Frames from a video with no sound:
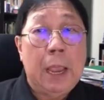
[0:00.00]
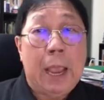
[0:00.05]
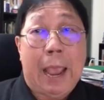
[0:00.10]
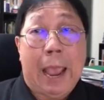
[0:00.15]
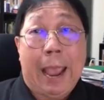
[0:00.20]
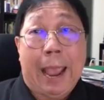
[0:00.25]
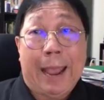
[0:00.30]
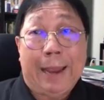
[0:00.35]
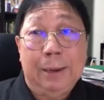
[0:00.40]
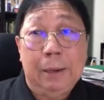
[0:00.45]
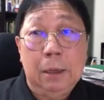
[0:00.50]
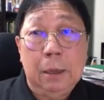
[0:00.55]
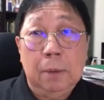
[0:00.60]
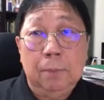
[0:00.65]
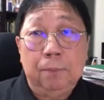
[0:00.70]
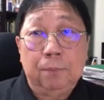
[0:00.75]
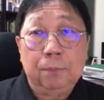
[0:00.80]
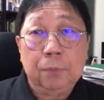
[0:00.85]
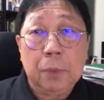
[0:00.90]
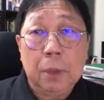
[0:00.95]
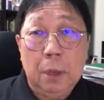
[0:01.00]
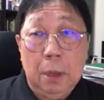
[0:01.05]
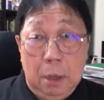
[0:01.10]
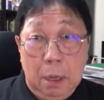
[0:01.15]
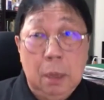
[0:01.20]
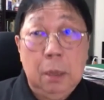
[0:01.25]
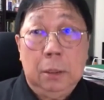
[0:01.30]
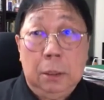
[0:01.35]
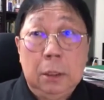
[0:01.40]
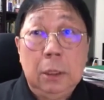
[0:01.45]
and
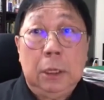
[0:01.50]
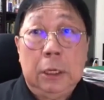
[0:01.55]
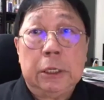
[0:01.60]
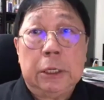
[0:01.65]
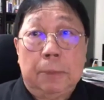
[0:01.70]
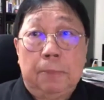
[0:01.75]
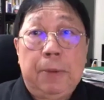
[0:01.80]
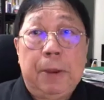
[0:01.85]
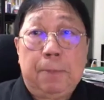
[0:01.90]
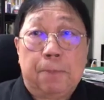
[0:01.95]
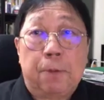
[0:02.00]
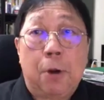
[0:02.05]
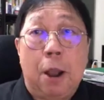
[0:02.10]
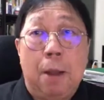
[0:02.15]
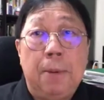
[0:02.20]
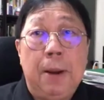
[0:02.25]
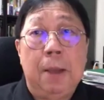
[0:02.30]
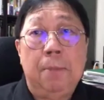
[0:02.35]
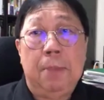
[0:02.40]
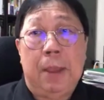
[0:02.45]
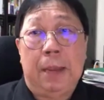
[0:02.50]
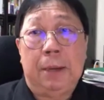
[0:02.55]
it's a big problem,